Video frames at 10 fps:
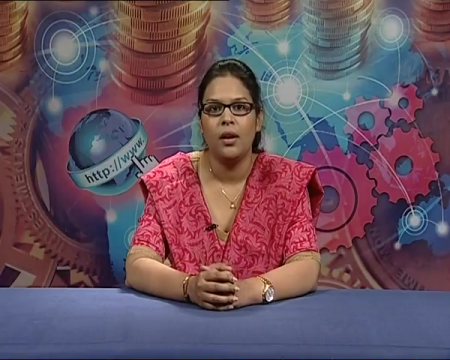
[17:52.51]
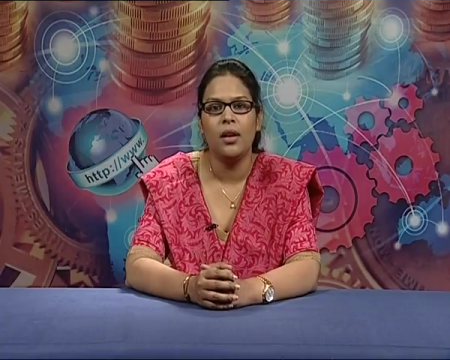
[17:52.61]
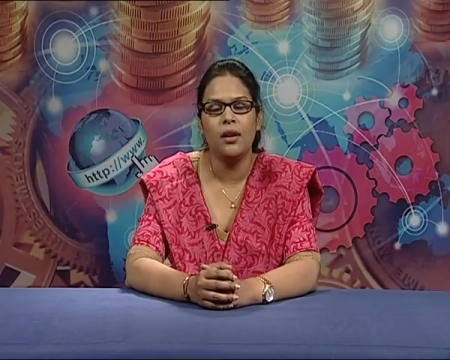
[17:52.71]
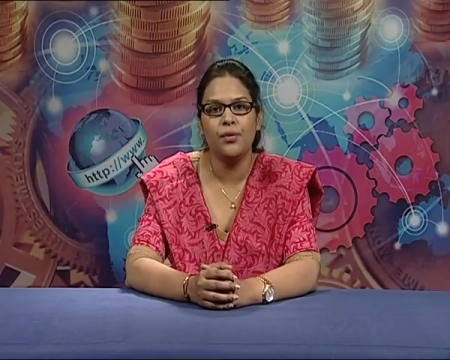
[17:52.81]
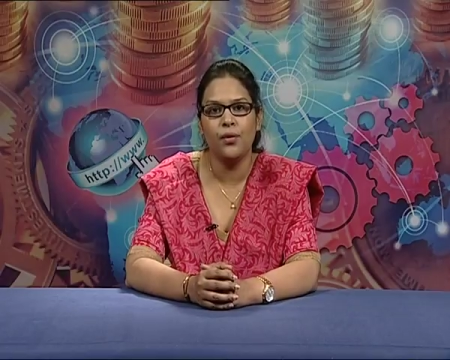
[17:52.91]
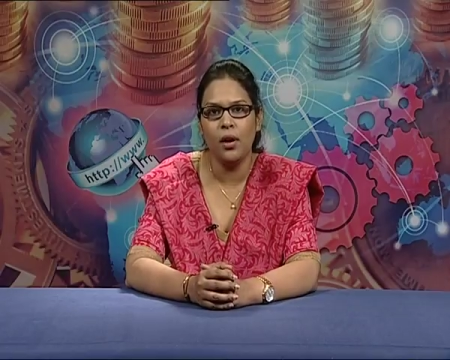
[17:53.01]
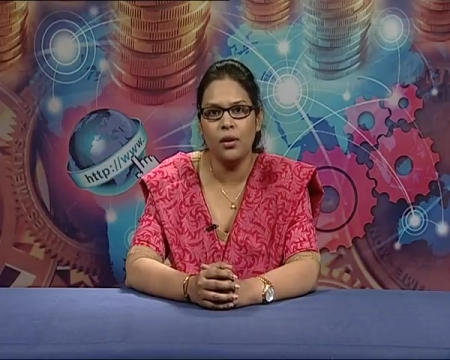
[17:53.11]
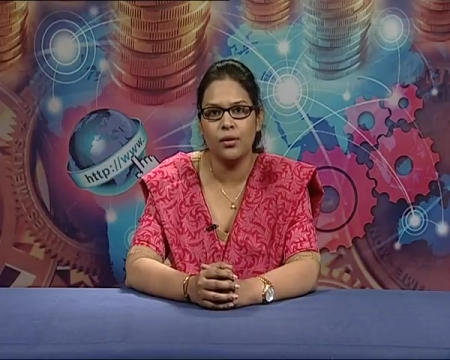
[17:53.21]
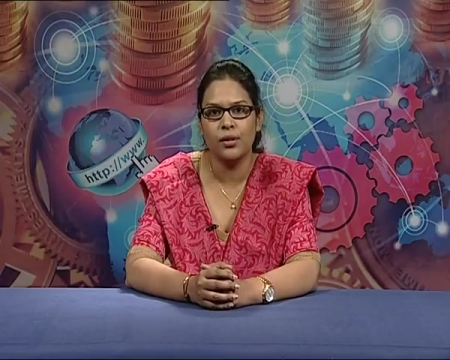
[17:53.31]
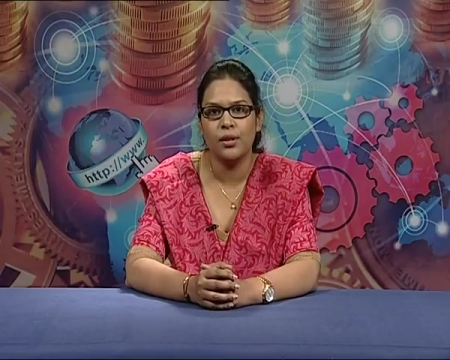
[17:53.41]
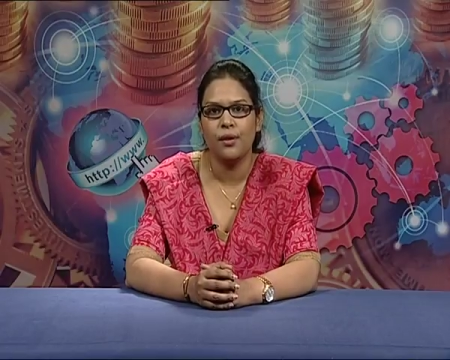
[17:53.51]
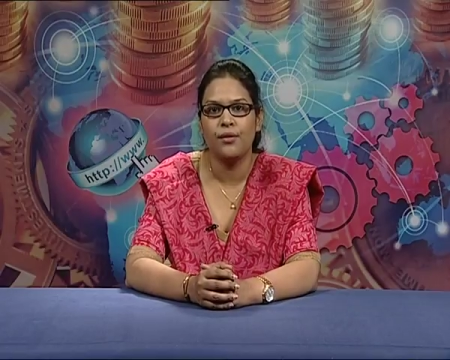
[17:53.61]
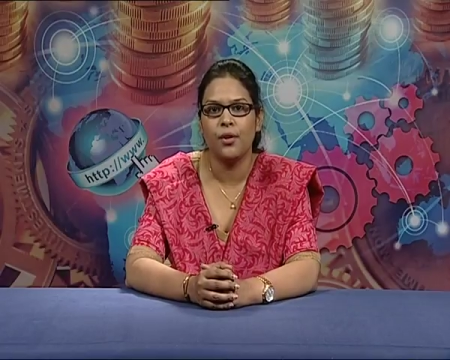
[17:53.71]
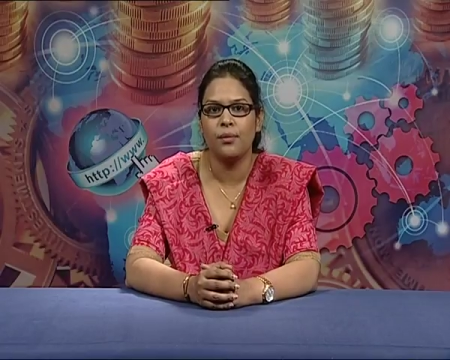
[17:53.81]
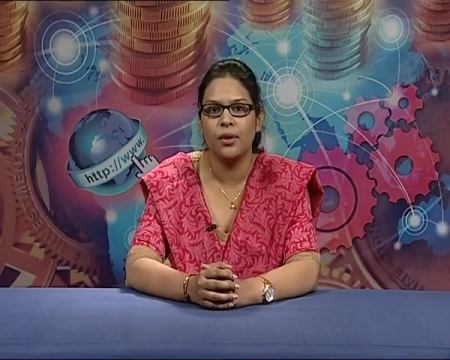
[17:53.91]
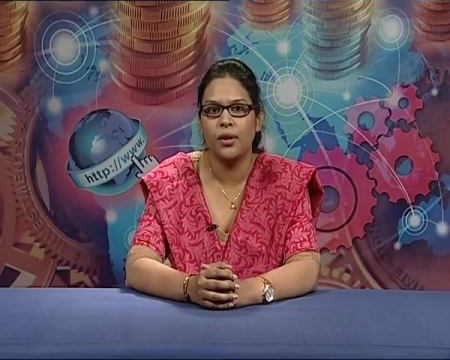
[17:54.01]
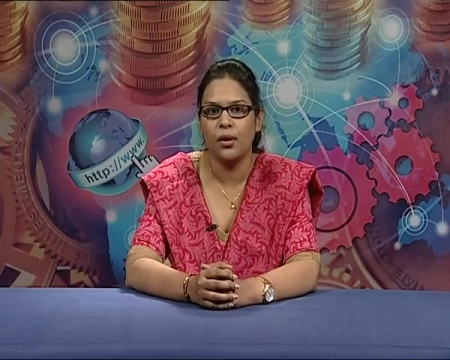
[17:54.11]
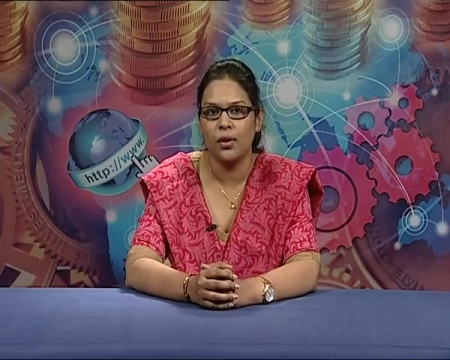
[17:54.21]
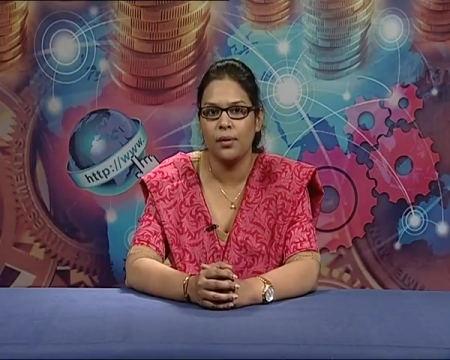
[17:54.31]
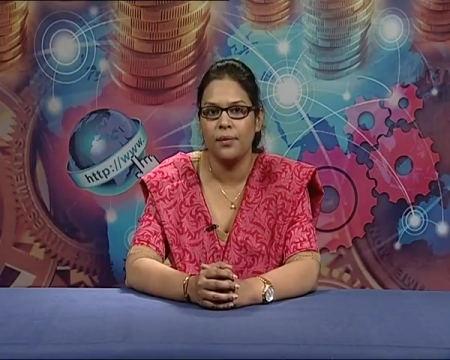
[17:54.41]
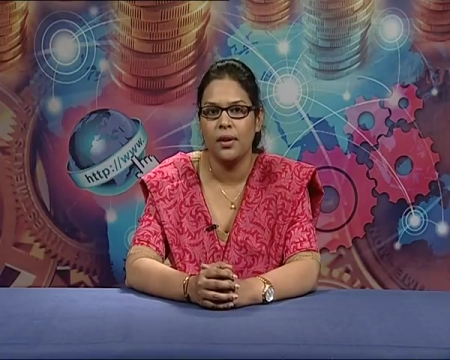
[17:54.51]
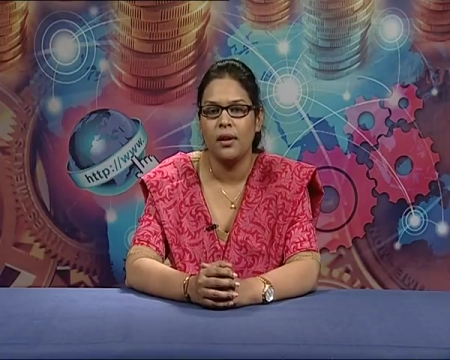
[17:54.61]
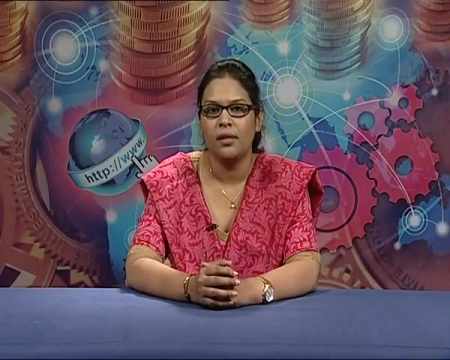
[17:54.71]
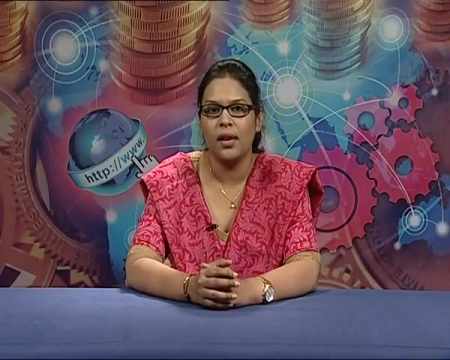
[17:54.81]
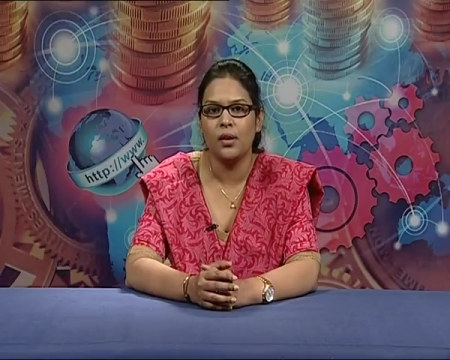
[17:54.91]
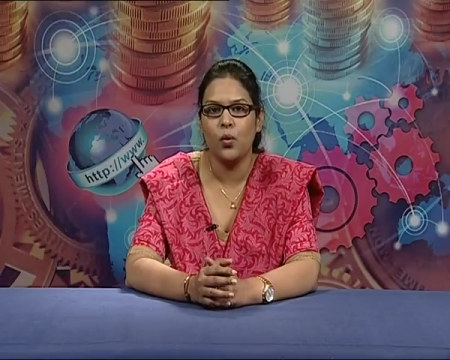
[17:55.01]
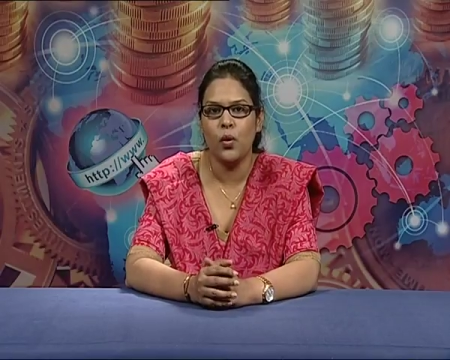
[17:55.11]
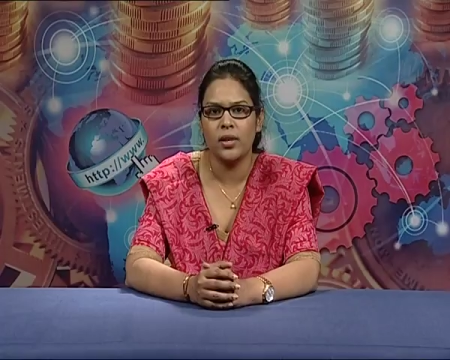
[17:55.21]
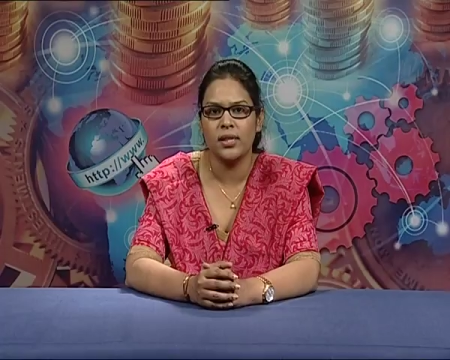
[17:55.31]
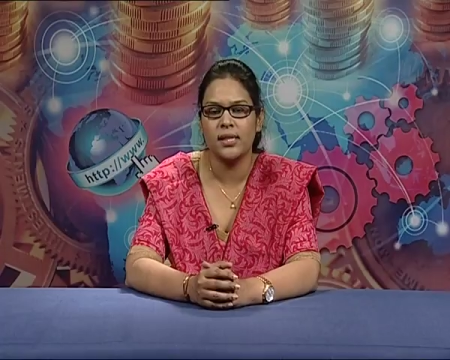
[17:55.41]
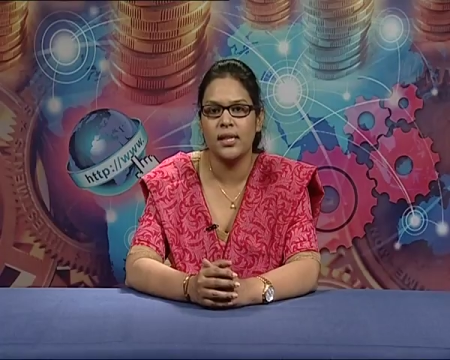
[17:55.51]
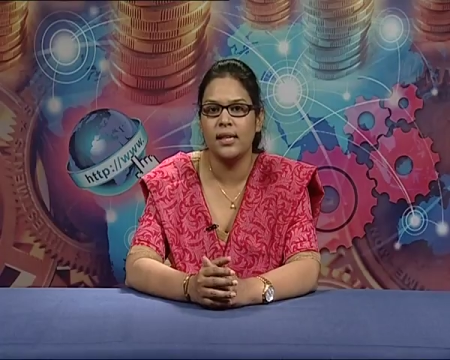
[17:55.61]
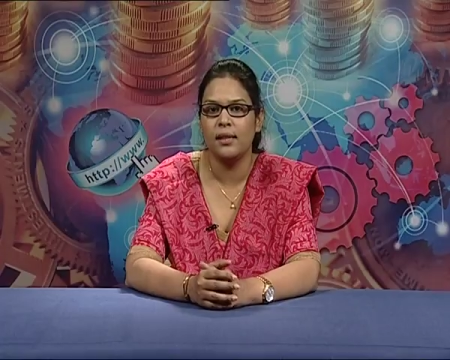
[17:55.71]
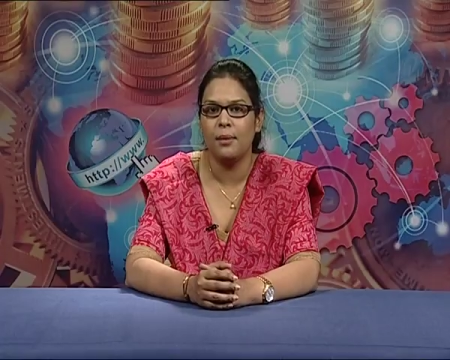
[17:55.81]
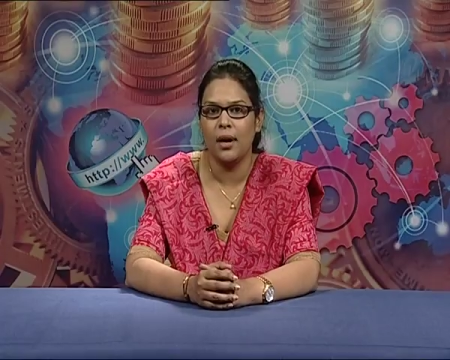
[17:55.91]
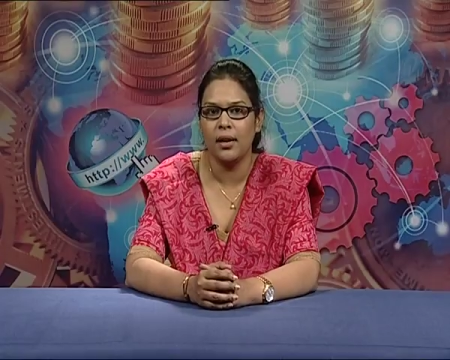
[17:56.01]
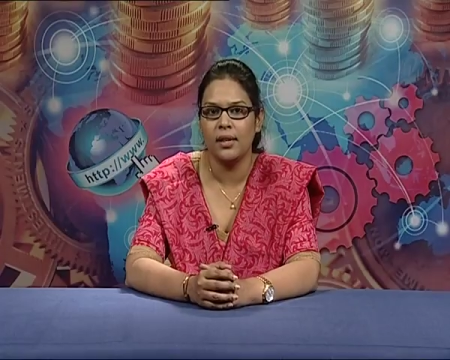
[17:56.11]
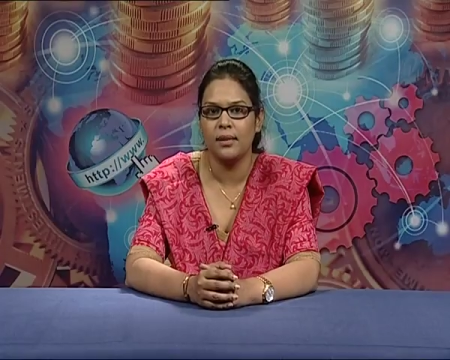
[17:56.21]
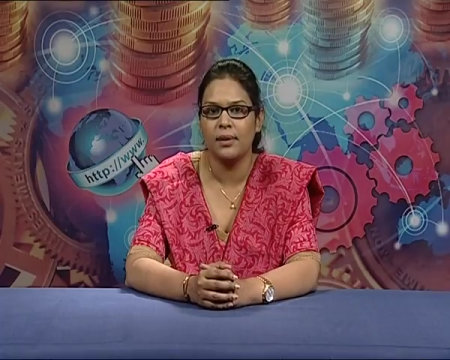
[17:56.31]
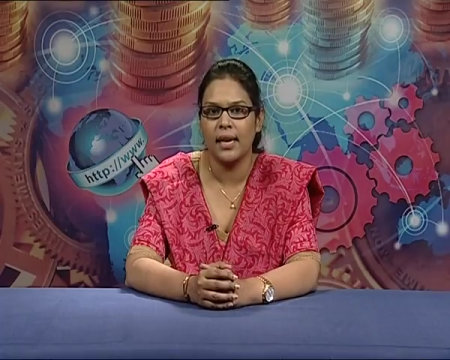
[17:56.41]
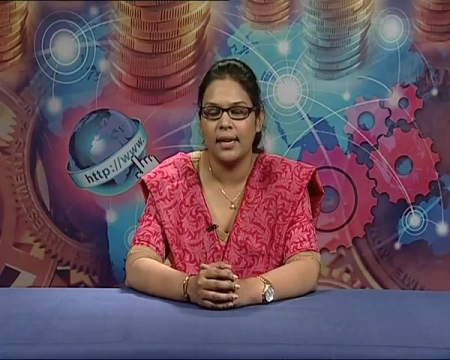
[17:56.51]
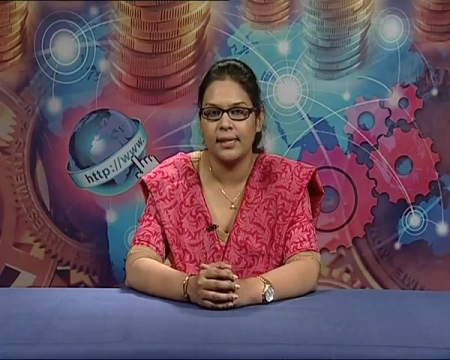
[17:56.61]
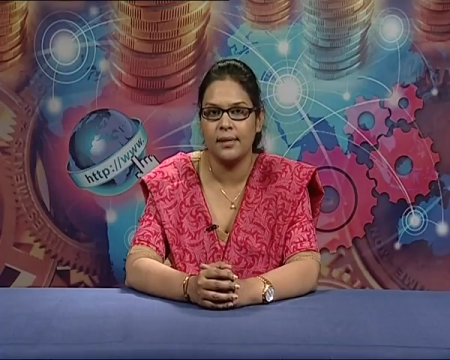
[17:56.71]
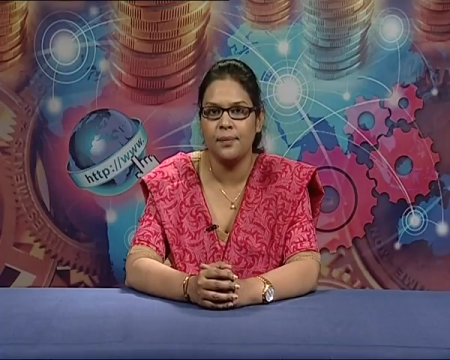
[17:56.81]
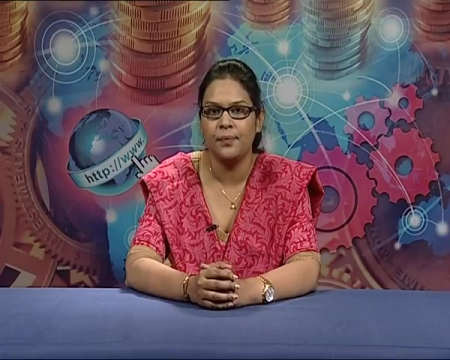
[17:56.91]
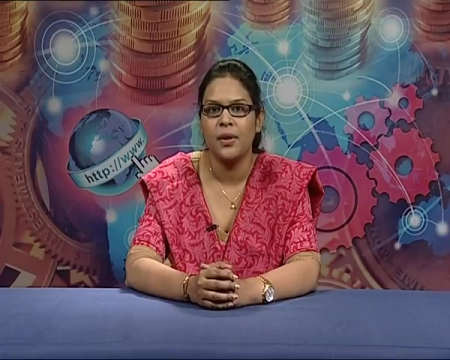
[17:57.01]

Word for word: It follows from the theorem that quirks in the market mechanism